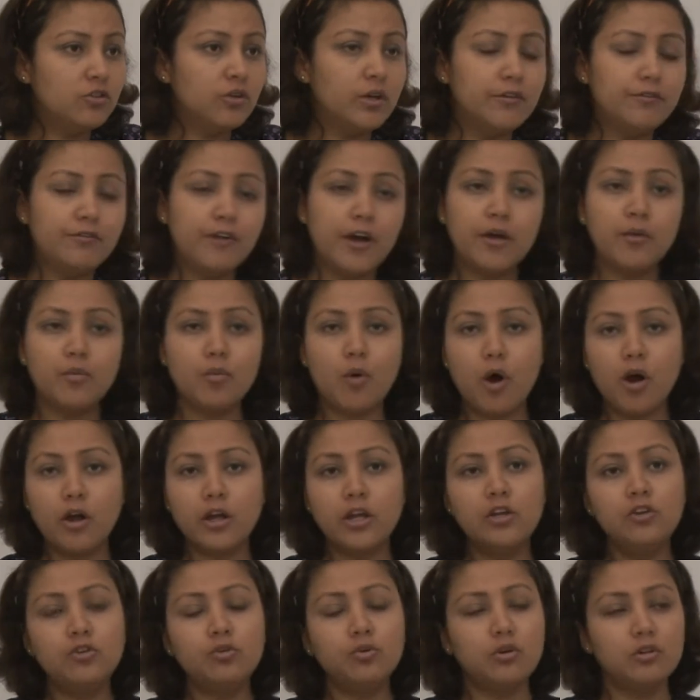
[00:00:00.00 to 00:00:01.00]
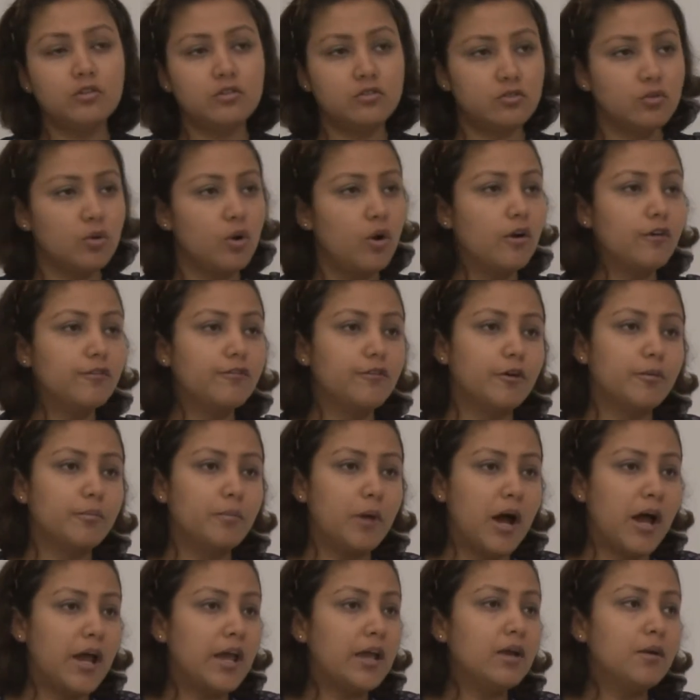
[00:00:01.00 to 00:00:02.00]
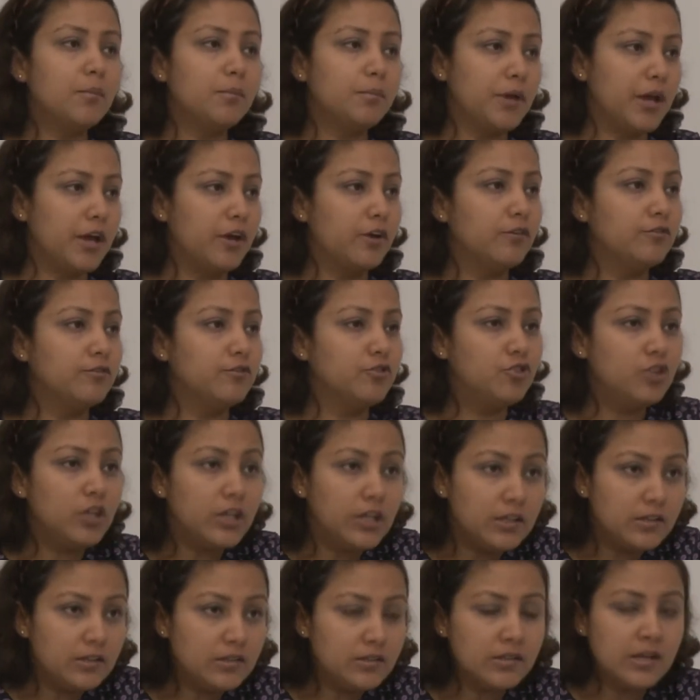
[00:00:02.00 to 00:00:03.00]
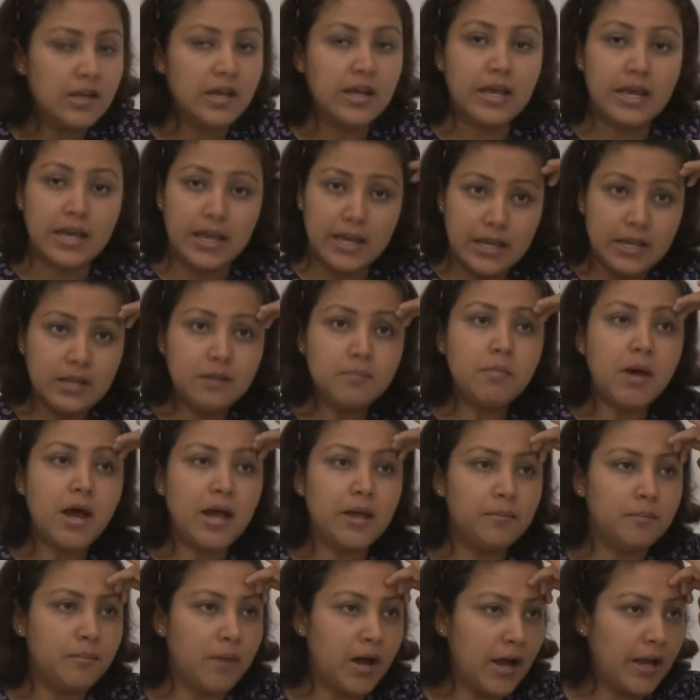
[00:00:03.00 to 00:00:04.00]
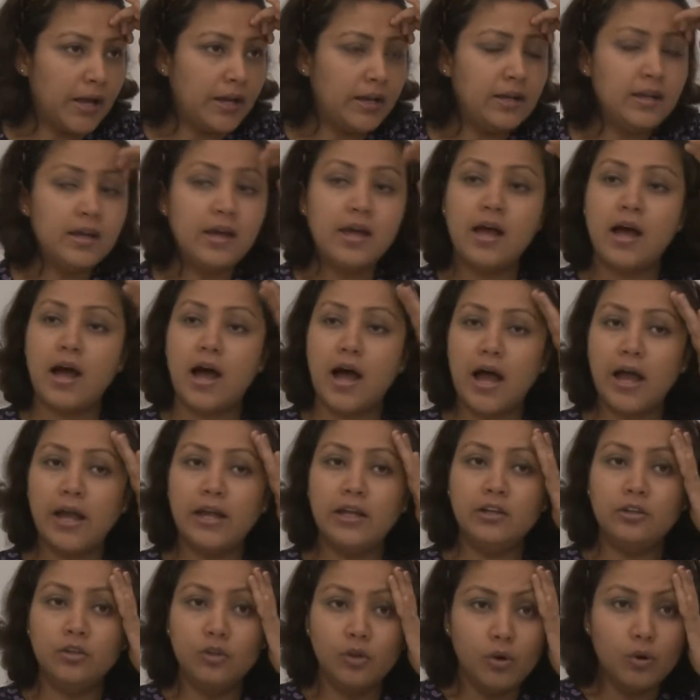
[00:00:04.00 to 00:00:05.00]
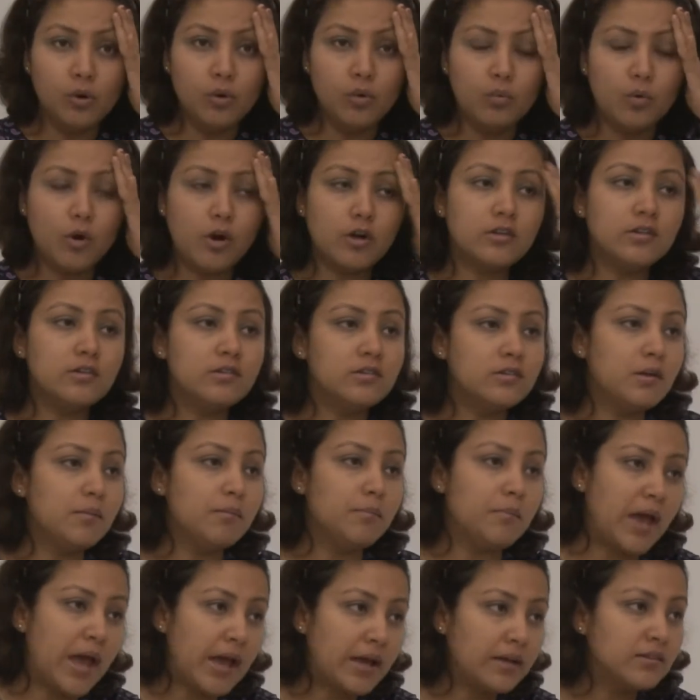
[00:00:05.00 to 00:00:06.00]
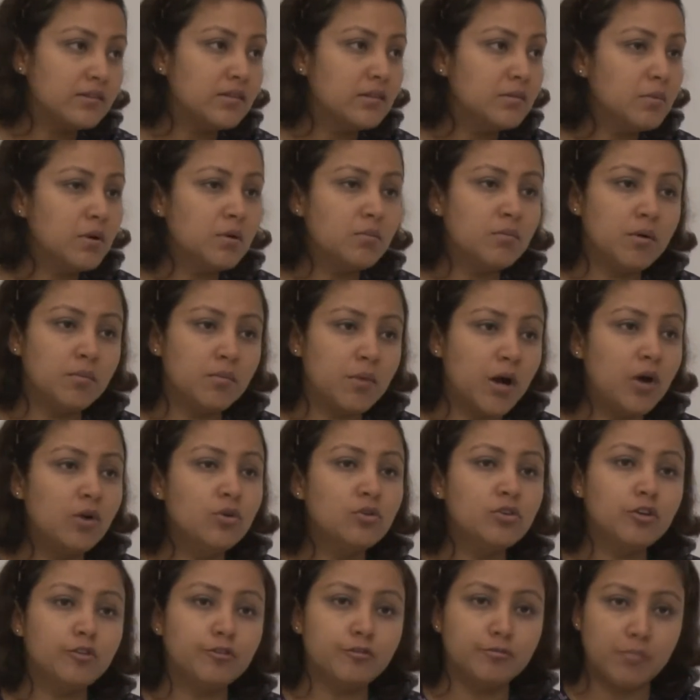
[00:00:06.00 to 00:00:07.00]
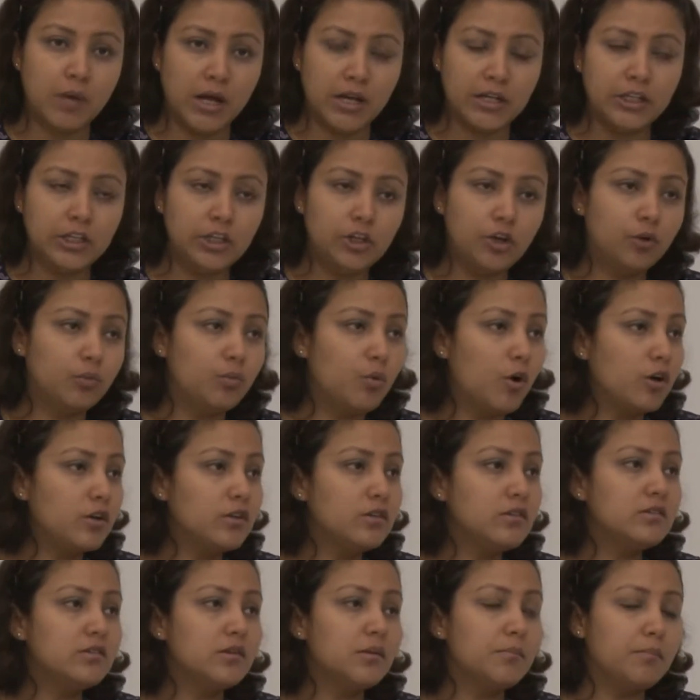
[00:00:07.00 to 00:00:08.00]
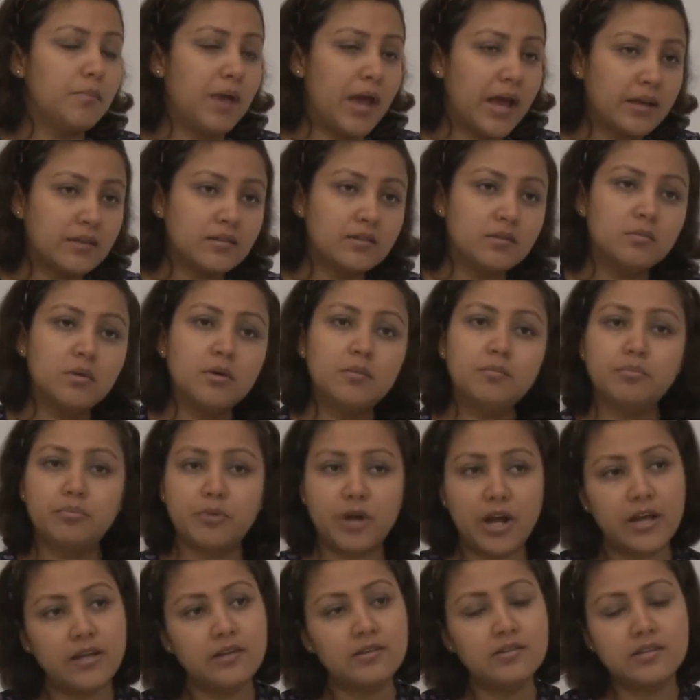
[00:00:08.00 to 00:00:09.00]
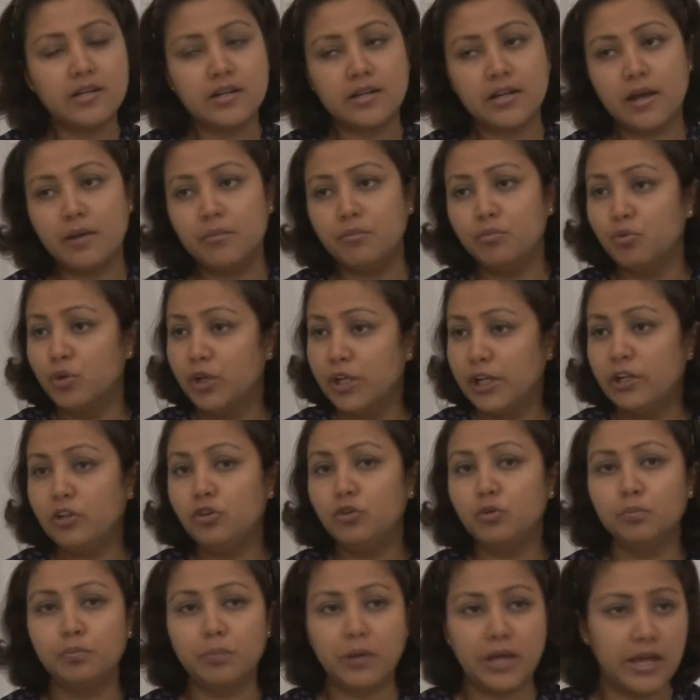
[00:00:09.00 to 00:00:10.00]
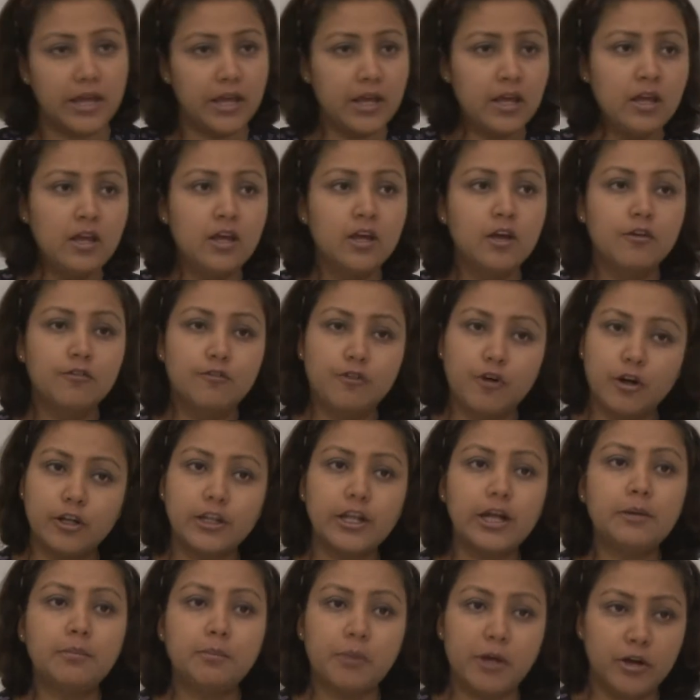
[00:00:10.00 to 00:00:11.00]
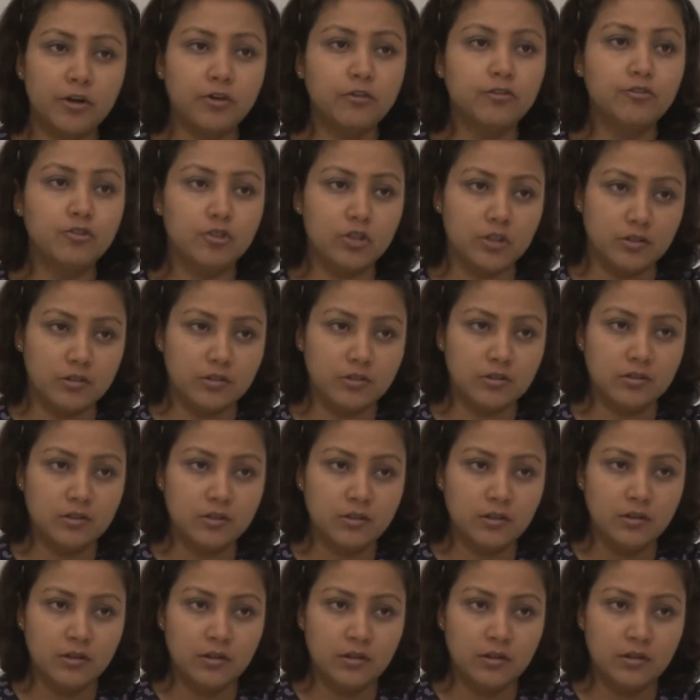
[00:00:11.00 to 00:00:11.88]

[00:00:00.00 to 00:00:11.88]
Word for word: So, if I walk into a store for buying a pair of jeans, in my mind I know what is the maximum amount of money or what is the maximum price that I am willing to pay for that pair of jeans.